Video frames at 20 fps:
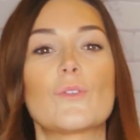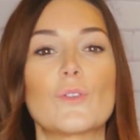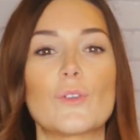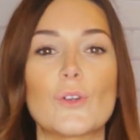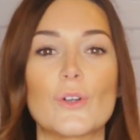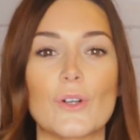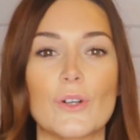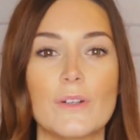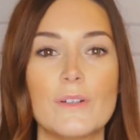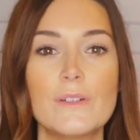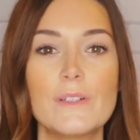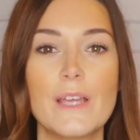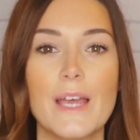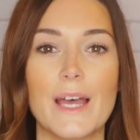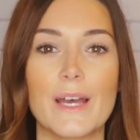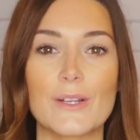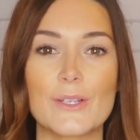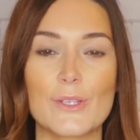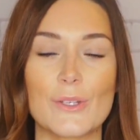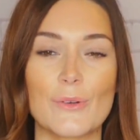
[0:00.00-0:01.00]
learned
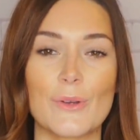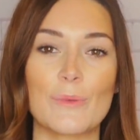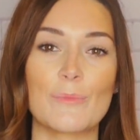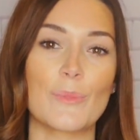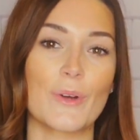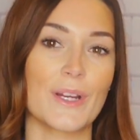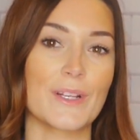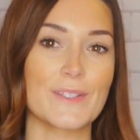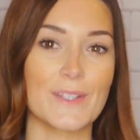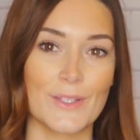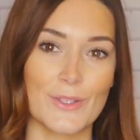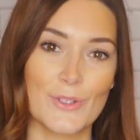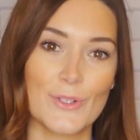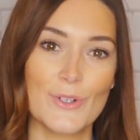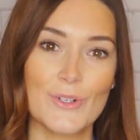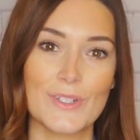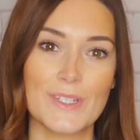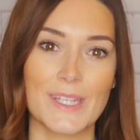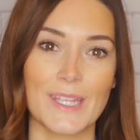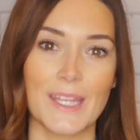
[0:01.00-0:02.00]
how to embrace
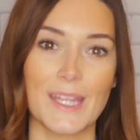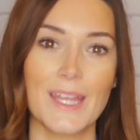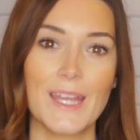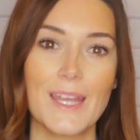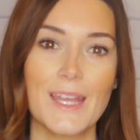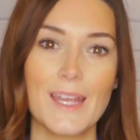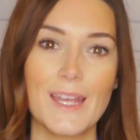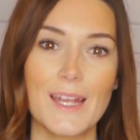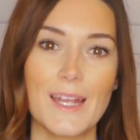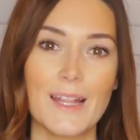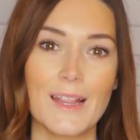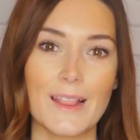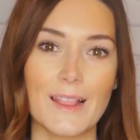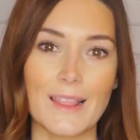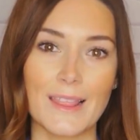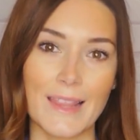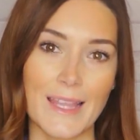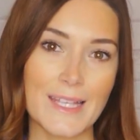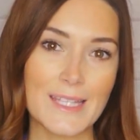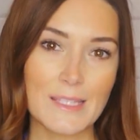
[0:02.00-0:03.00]
uncertainty,
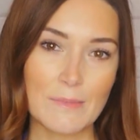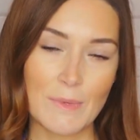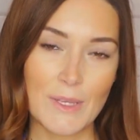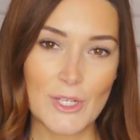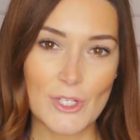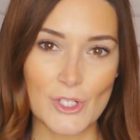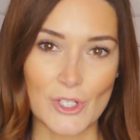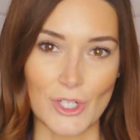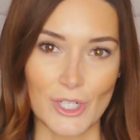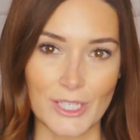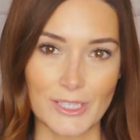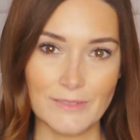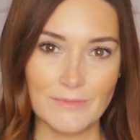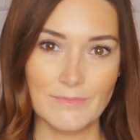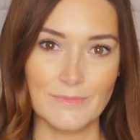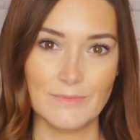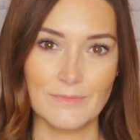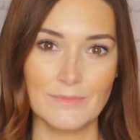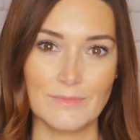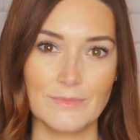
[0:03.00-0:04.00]
let's make sure
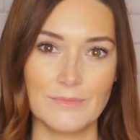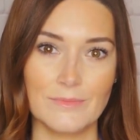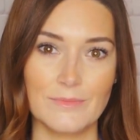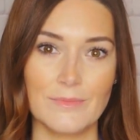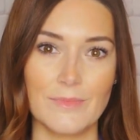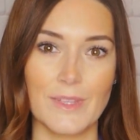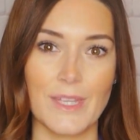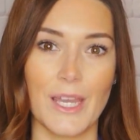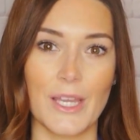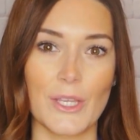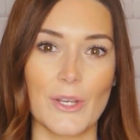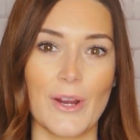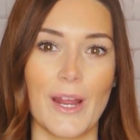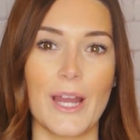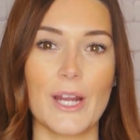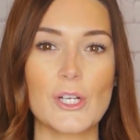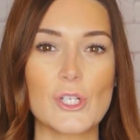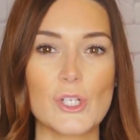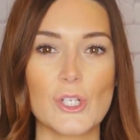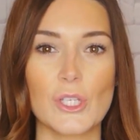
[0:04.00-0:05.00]
that you're
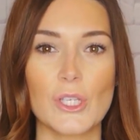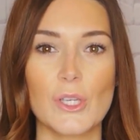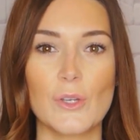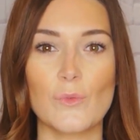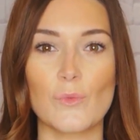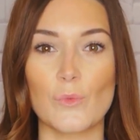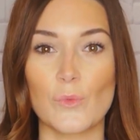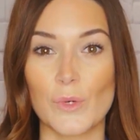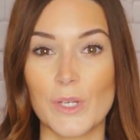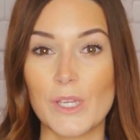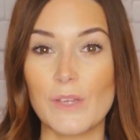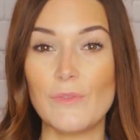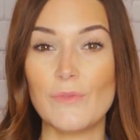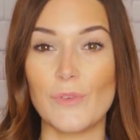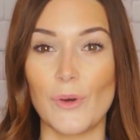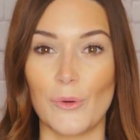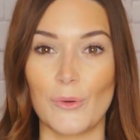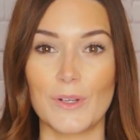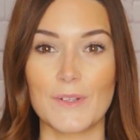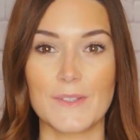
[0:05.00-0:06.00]
actually
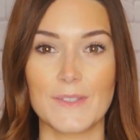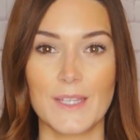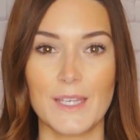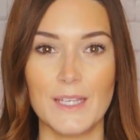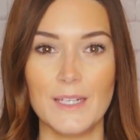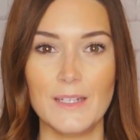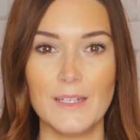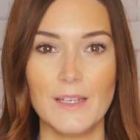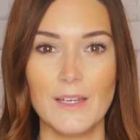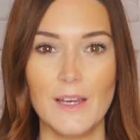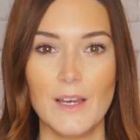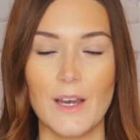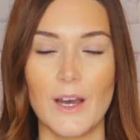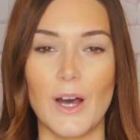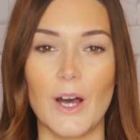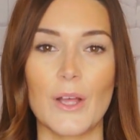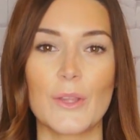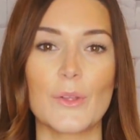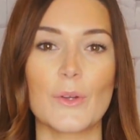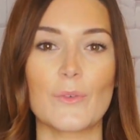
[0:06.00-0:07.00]
refocusing
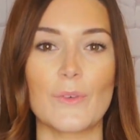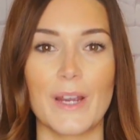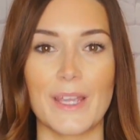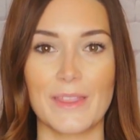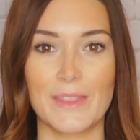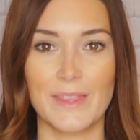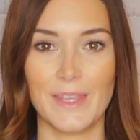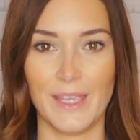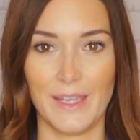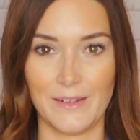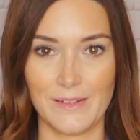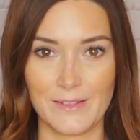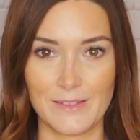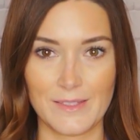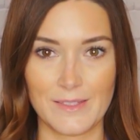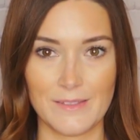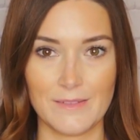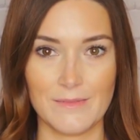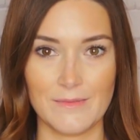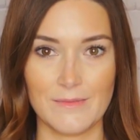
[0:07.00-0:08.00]
on the right
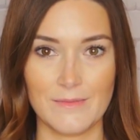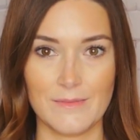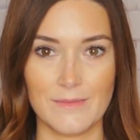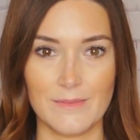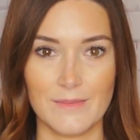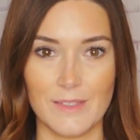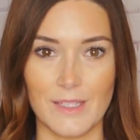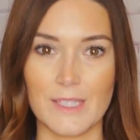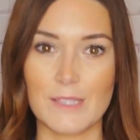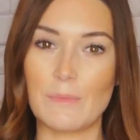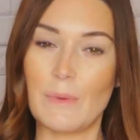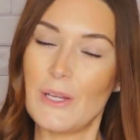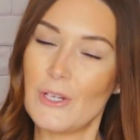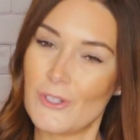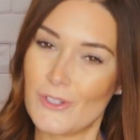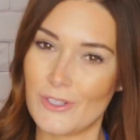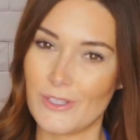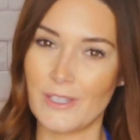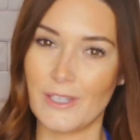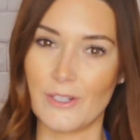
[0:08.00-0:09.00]
things,
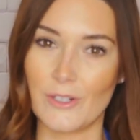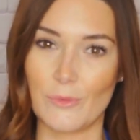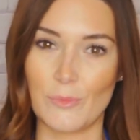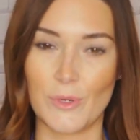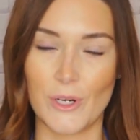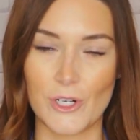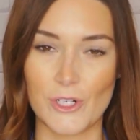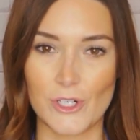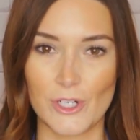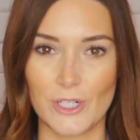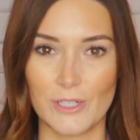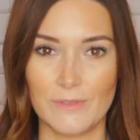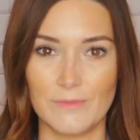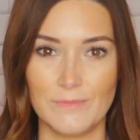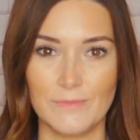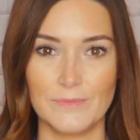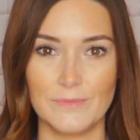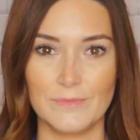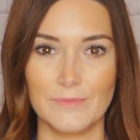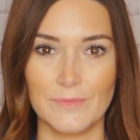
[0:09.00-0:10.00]
especially under pressure.
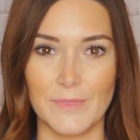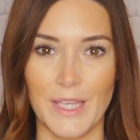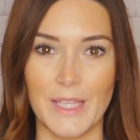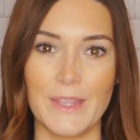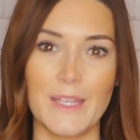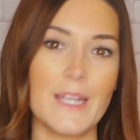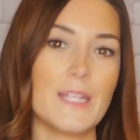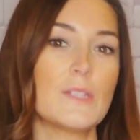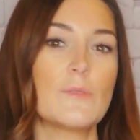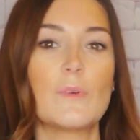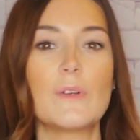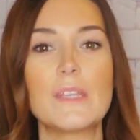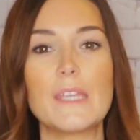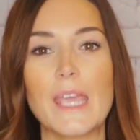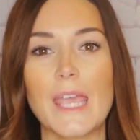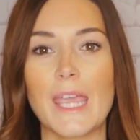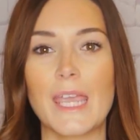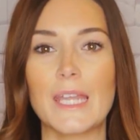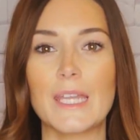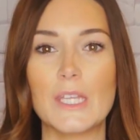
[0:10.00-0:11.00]
And that's where the
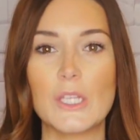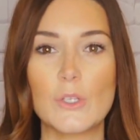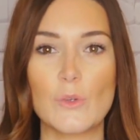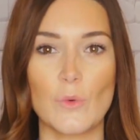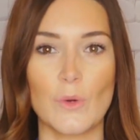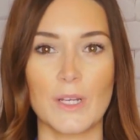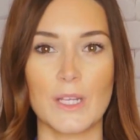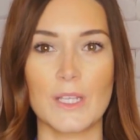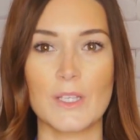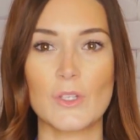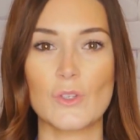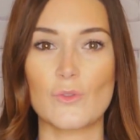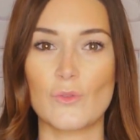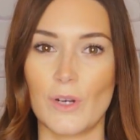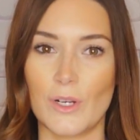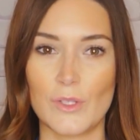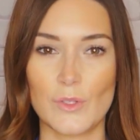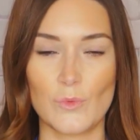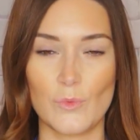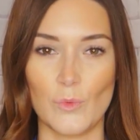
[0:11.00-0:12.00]
80-20
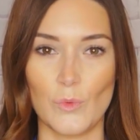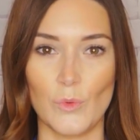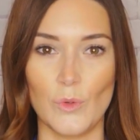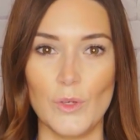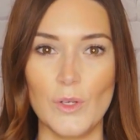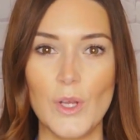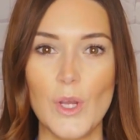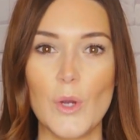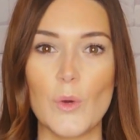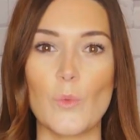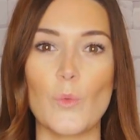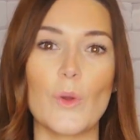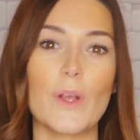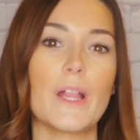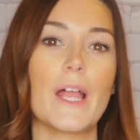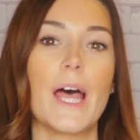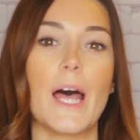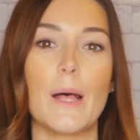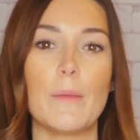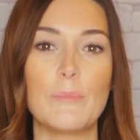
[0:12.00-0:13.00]
stress rule will
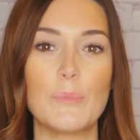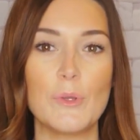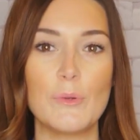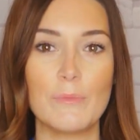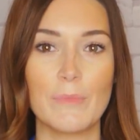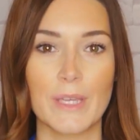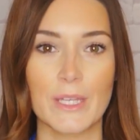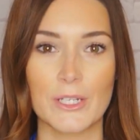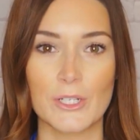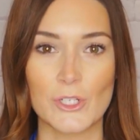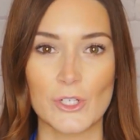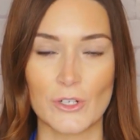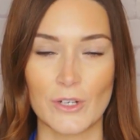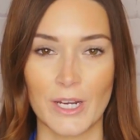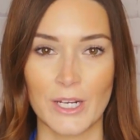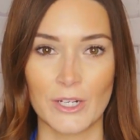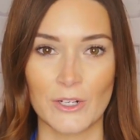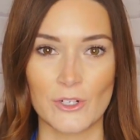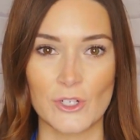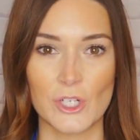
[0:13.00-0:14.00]
help you manage your
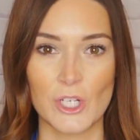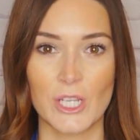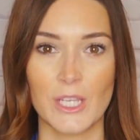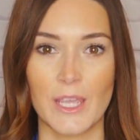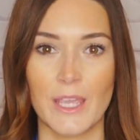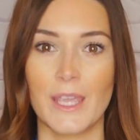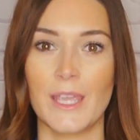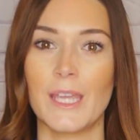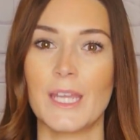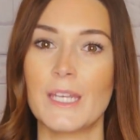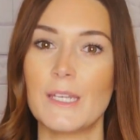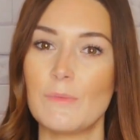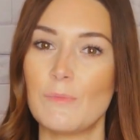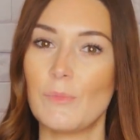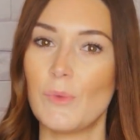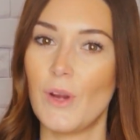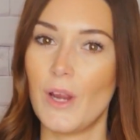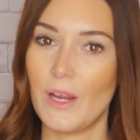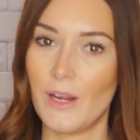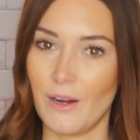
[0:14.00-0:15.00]
energy and
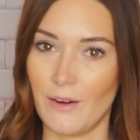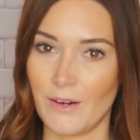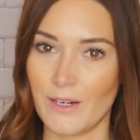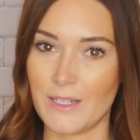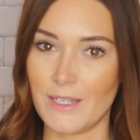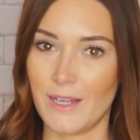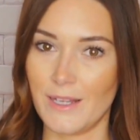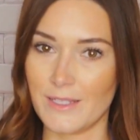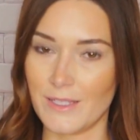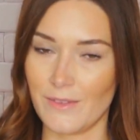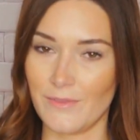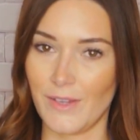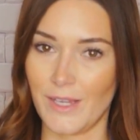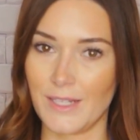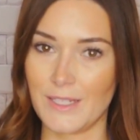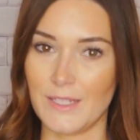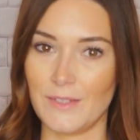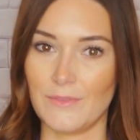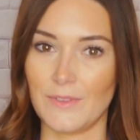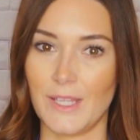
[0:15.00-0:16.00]
prioritize
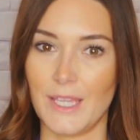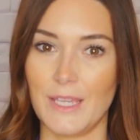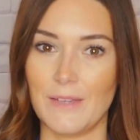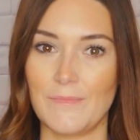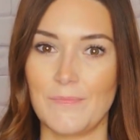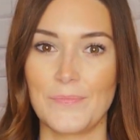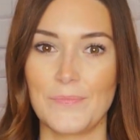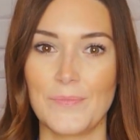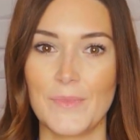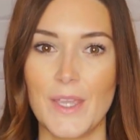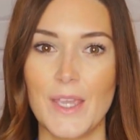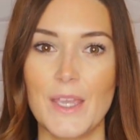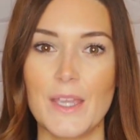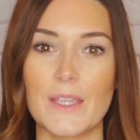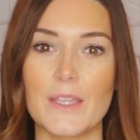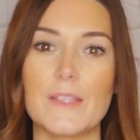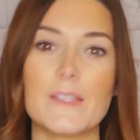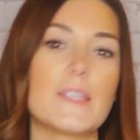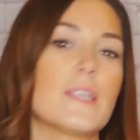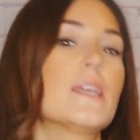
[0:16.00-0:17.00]
effectively.
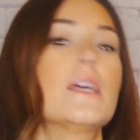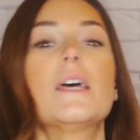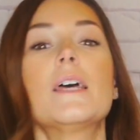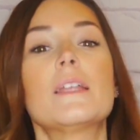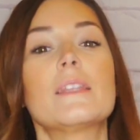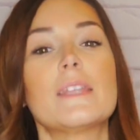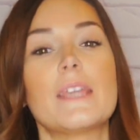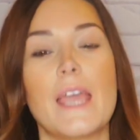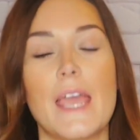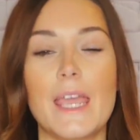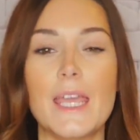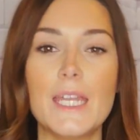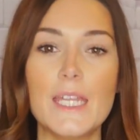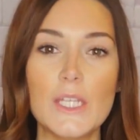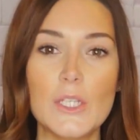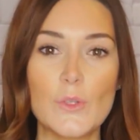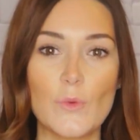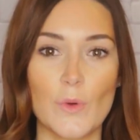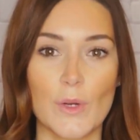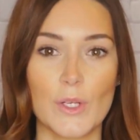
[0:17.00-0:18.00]
You see, the
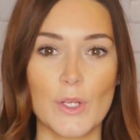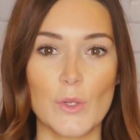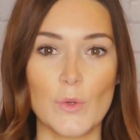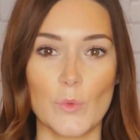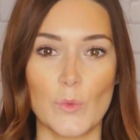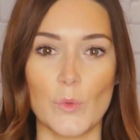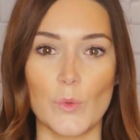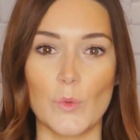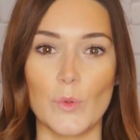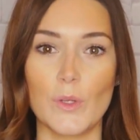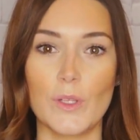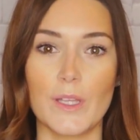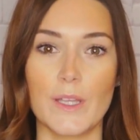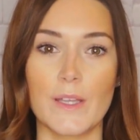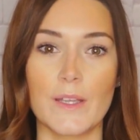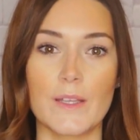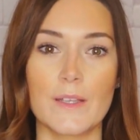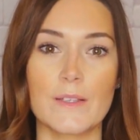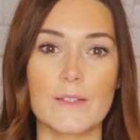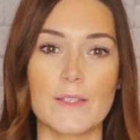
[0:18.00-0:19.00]
80-20 rule
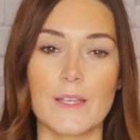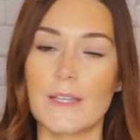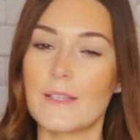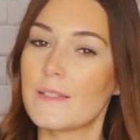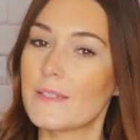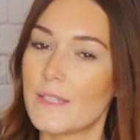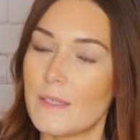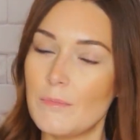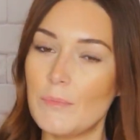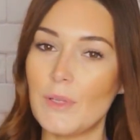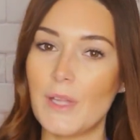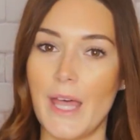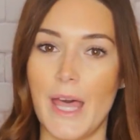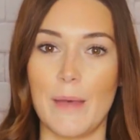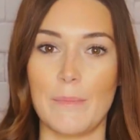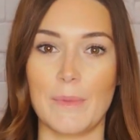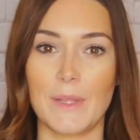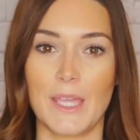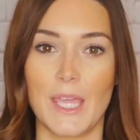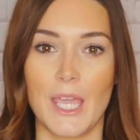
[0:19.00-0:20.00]
is a simple
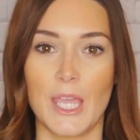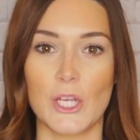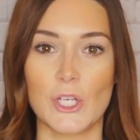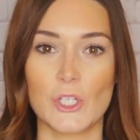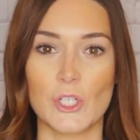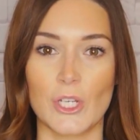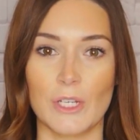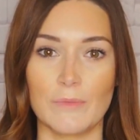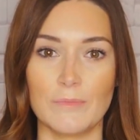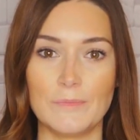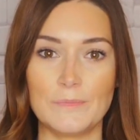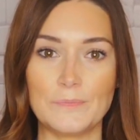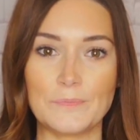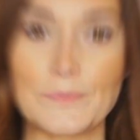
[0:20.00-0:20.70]
application